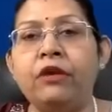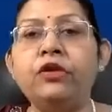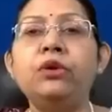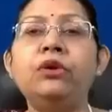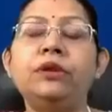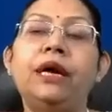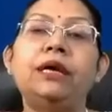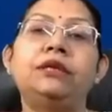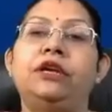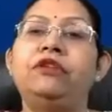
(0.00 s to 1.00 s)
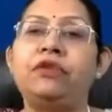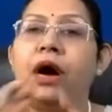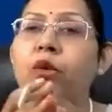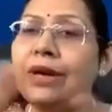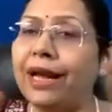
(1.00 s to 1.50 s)
We know that if
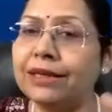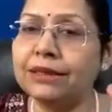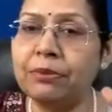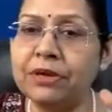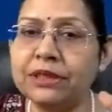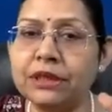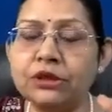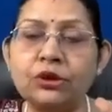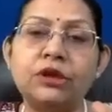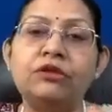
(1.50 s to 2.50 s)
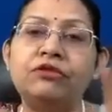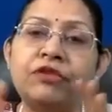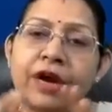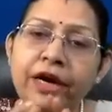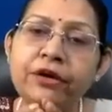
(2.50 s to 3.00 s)
outliers are present or the
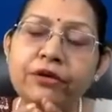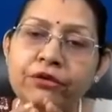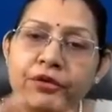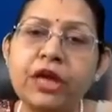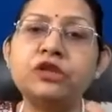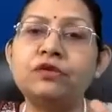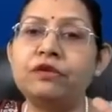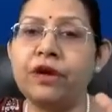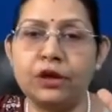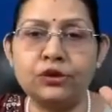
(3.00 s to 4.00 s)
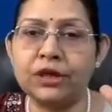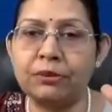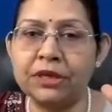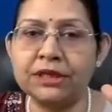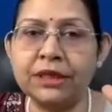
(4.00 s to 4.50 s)
wide range of the values are
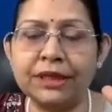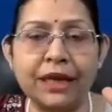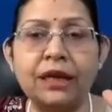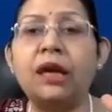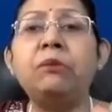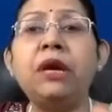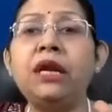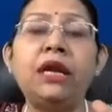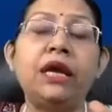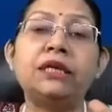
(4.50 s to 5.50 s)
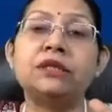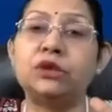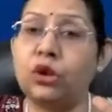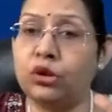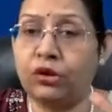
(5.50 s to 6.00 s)
present, then mean is
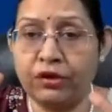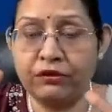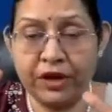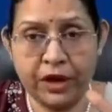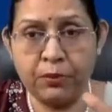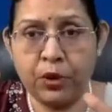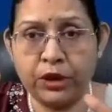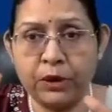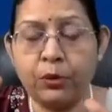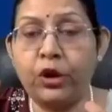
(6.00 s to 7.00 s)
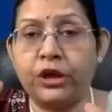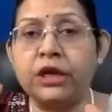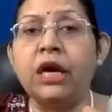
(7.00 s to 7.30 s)
not of a very important point.